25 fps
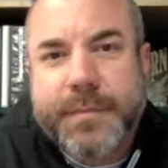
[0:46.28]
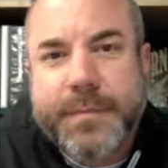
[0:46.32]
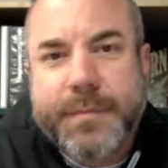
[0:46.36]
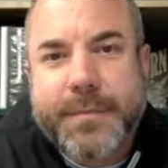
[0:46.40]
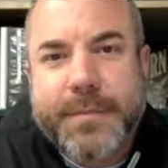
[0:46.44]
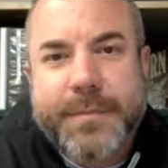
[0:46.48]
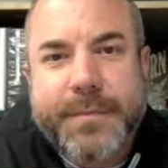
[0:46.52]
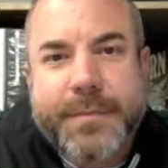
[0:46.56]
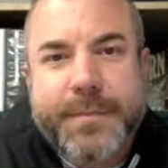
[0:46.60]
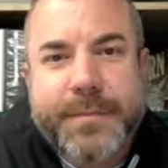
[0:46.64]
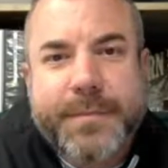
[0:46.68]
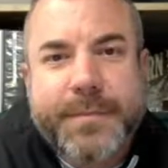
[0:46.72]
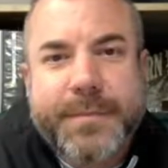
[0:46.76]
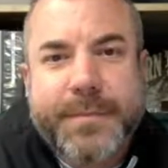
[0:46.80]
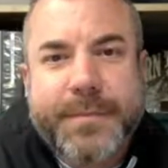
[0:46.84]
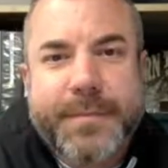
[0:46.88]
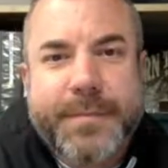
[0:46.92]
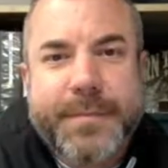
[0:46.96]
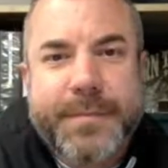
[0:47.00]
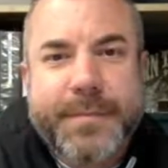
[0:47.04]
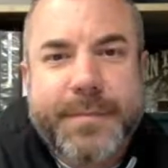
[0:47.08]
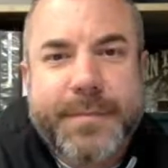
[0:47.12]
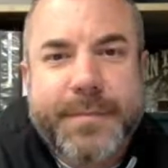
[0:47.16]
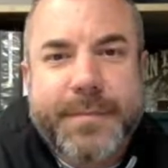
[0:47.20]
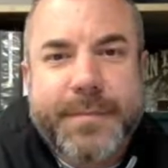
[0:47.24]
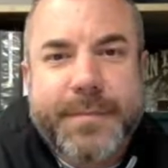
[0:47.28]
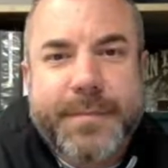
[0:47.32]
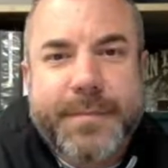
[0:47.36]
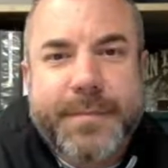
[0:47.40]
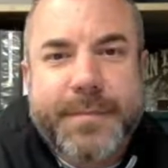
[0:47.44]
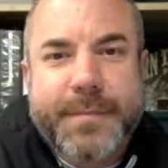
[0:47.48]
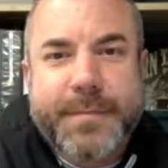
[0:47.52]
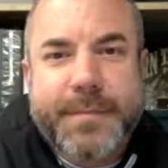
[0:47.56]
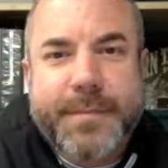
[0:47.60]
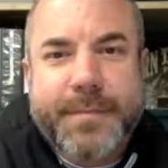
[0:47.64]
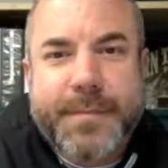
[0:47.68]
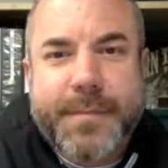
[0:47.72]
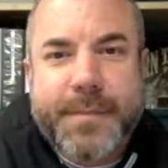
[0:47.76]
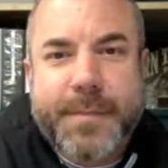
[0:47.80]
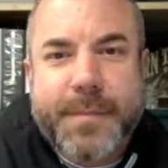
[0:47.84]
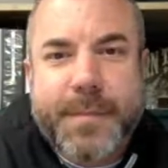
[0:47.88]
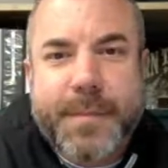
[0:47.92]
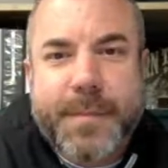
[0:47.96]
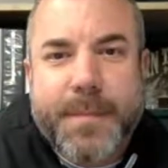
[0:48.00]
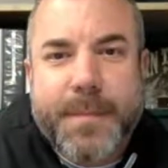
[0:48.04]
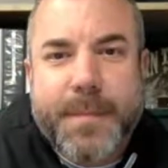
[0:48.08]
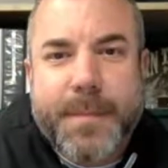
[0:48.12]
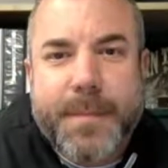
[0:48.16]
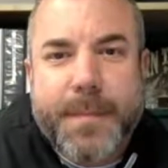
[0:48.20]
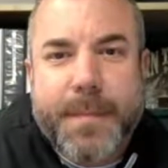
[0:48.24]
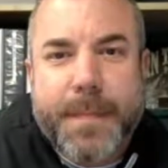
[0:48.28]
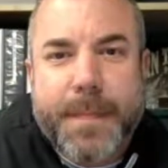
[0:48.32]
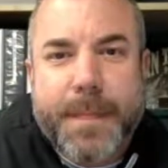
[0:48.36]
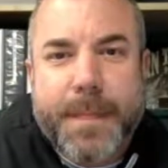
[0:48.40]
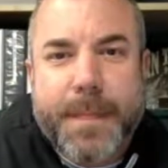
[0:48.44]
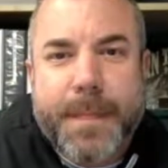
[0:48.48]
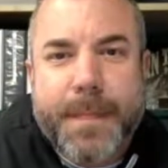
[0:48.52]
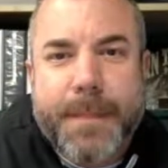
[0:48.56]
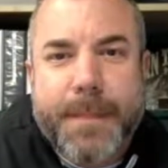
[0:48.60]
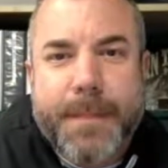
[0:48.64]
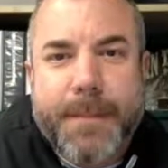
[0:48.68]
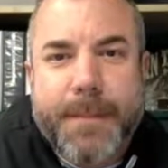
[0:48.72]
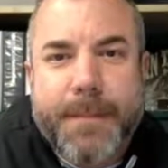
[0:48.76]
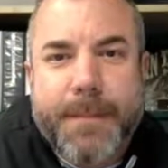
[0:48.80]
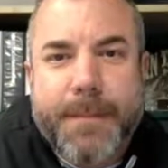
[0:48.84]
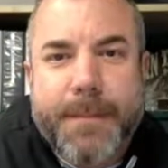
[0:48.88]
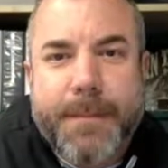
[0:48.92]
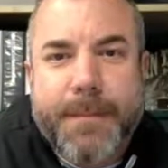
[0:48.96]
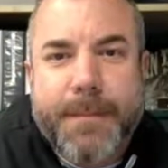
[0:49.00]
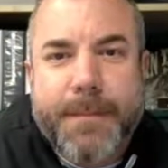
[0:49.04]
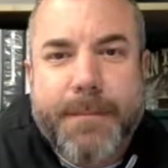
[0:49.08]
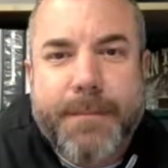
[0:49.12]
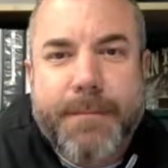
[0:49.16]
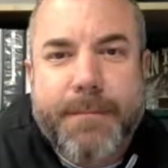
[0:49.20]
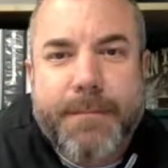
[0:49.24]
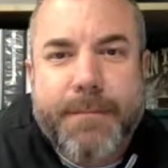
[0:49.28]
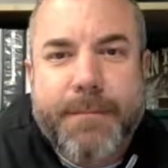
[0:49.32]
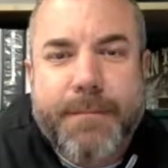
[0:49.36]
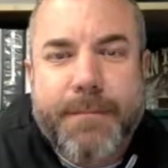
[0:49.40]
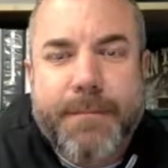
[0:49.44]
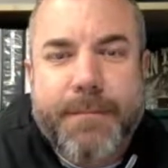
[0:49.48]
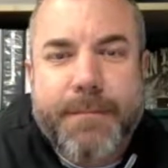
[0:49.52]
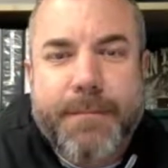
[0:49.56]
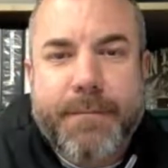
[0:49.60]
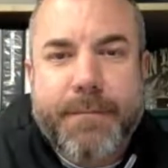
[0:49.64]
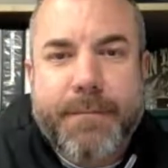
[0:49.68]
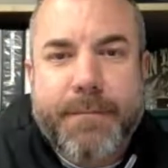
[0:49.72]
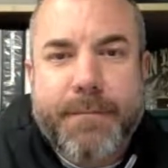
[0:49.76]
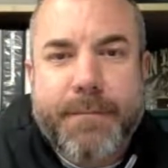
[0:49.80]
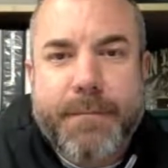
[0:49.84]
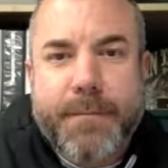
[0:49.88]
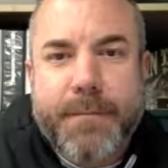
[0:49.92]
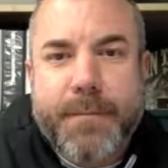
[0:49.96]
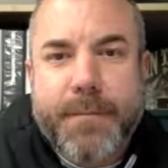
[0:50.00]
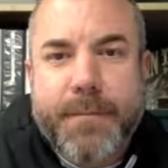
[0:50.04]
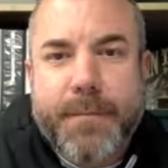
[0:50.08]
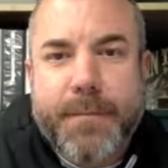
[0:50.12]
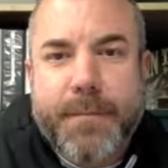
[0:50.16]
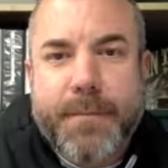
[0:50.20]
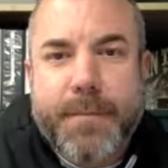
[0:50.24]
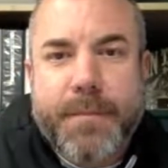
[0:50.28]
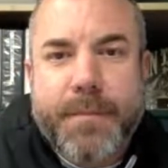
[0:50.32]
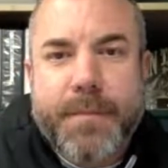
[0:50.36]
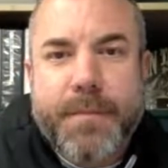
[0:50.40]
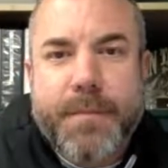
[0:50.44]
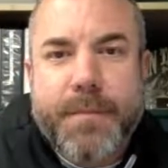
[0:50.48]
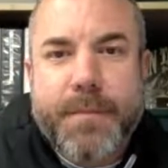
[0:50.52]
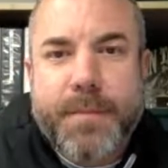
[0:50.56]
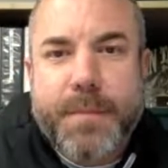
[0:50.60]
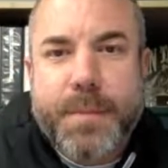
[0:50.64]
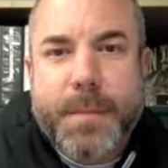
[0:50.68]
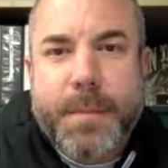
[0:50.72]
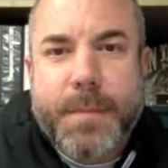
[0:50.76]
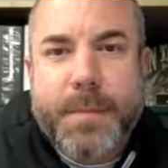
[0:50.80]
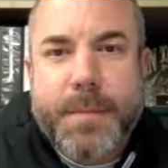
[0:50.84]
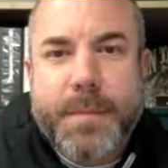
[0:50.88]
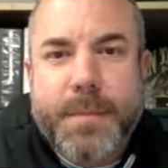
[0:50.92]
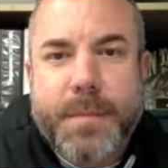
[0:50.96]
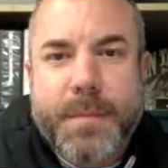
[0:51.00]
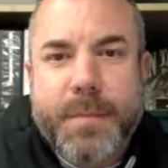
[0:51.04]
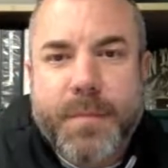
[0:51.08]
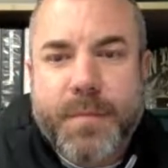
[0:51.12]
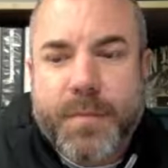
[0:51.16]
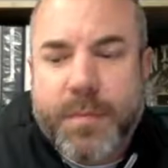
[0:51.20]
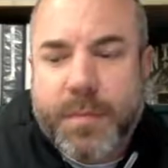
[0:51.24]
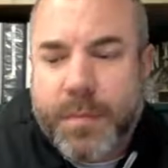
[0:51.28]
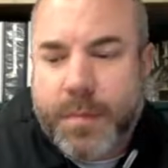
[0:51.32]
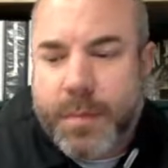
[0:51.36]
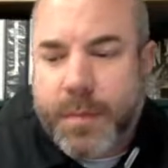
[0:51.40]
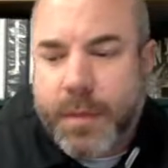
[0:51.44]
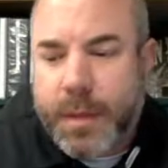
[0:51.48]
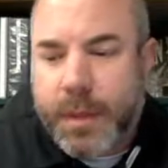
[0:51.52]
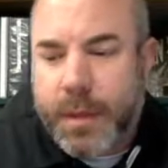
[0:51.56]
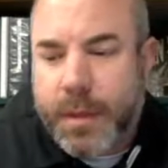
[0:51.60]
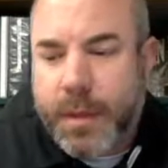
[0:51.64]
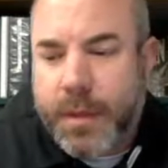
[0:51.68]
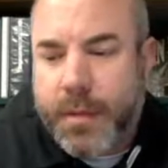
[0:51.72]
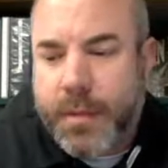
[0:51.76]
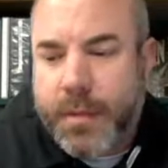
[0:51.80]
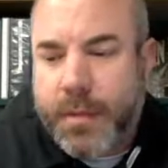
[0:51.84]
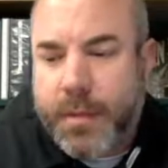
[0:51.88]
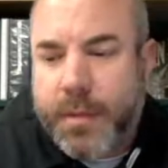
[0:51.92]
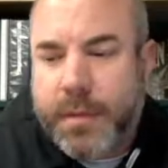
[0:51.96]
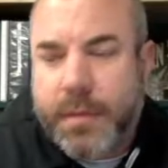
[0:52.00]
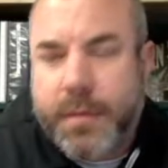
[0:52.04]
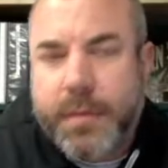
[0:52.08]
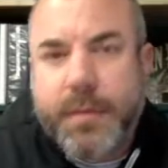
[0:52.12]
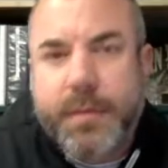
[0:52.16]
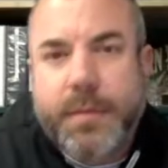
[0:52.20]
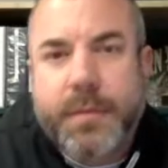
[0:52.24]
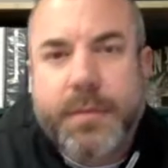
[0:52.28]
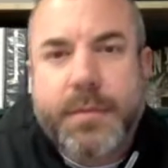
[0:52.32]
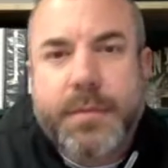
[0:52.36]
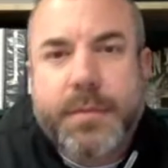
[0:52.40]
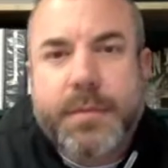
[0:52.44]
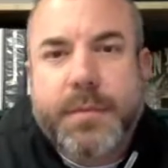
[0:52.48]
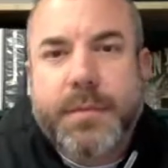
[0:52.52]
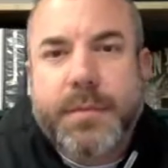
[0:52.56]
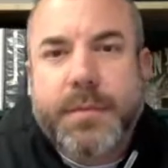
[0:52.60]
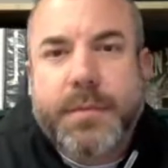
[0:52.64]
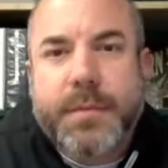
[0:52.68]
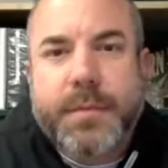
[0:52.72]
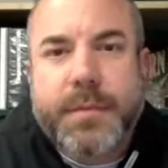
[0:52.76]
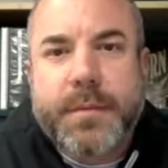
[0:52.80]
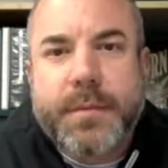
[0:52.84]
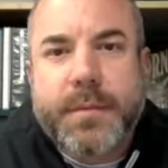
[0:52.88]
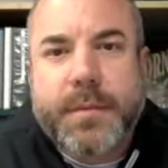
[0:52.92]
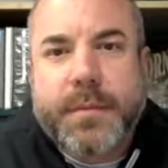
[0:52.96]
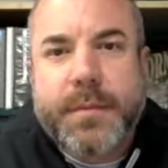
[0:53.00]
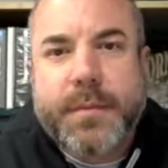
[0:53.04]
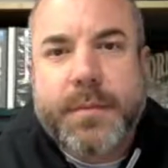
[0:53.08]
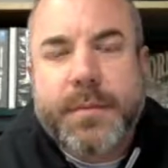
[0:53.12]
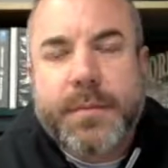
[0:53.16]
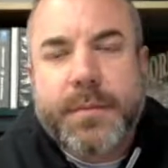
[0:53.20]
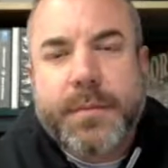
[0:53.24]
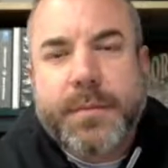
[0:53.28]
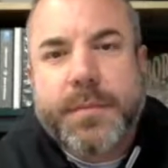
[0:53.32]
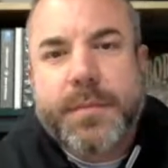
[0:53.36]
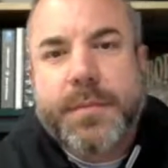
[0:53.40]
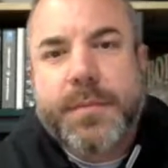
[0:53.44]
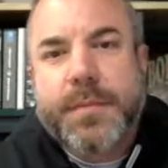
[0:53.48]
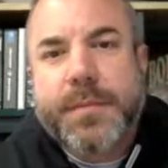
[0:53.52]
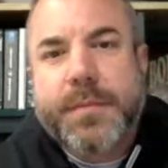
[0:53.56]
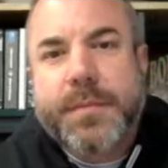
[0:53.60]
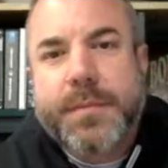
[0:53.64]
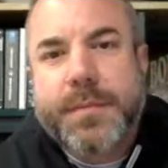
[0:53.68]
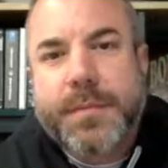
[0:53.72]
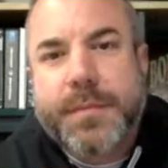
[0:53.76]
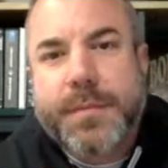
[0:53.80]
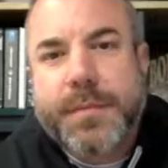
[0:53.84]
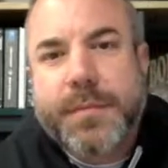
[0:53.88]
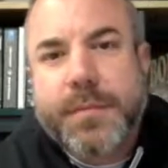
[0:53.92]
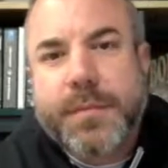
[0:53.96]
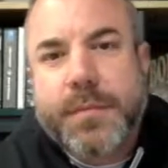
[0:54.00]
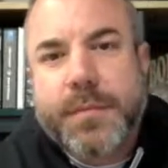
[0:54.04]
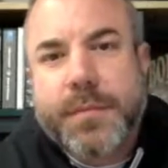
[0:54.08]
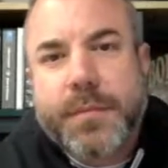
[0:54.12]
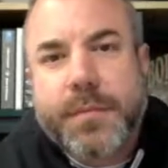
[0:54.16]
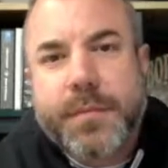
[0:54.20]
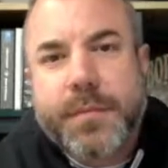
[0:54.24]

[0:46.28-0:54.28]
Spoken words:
(not speaking)